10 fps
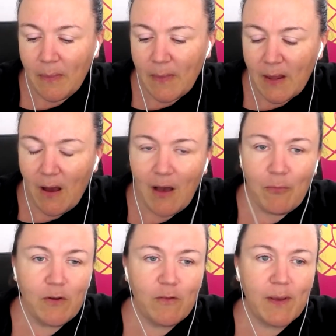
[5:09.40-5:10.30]
that I
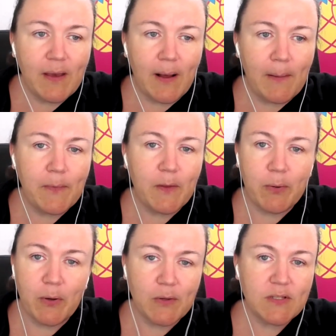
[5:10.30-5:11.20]
wouldn't have become the
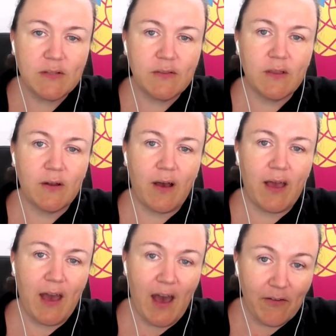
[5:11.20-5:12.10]
person that I
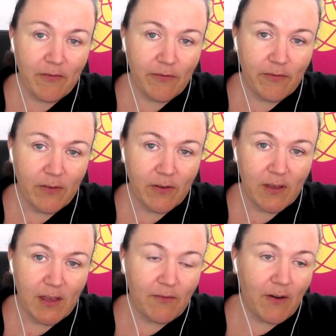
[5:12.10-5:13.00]
have
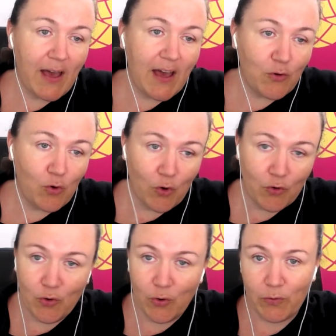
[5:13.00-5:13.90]
if I had
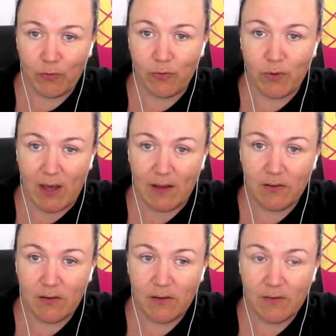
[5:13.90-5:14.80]
not gone through
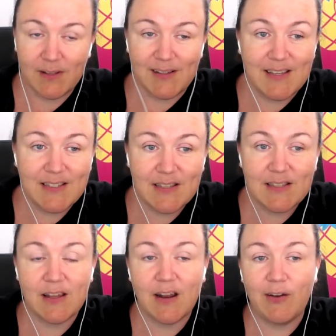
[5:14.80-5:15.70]
that. The
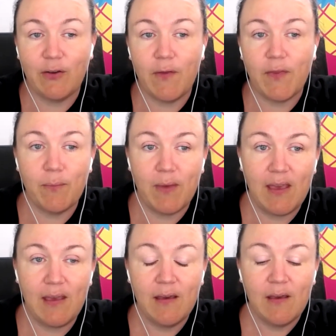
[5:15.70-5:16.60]
lessons that I learned, the
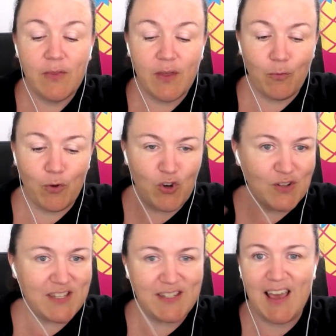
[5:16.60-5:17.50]
me that would
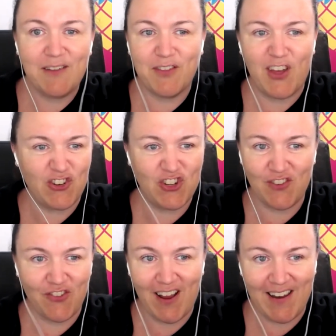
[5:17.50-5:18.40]
not stand for that
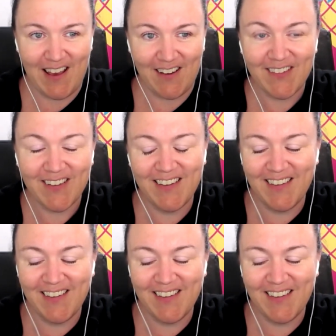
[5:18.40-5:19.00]
shit right now